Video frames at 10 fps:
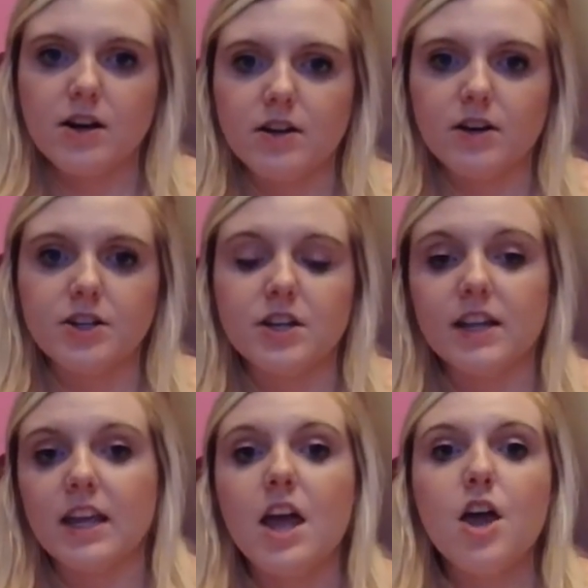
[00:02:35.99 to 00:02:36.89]
a
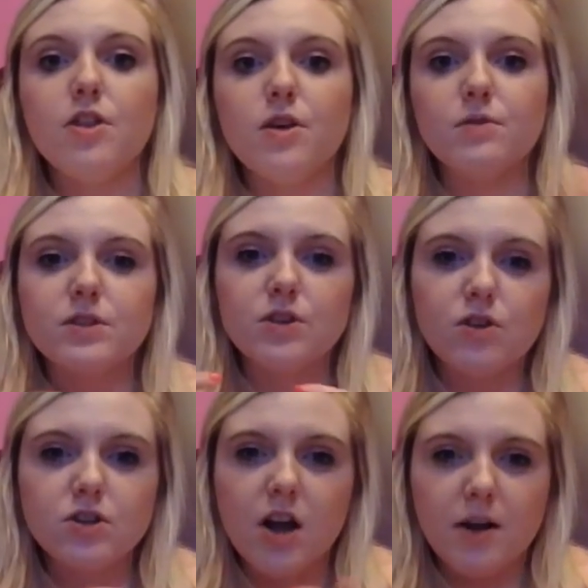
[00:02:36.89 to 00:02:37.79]
Christian, like those
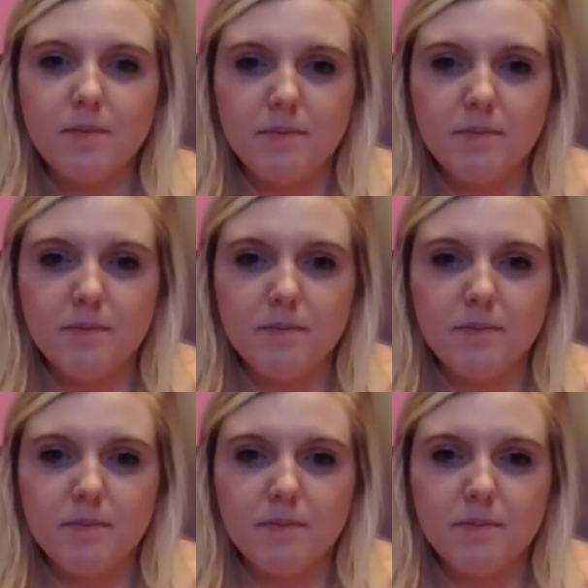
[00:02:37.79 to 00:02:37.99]
little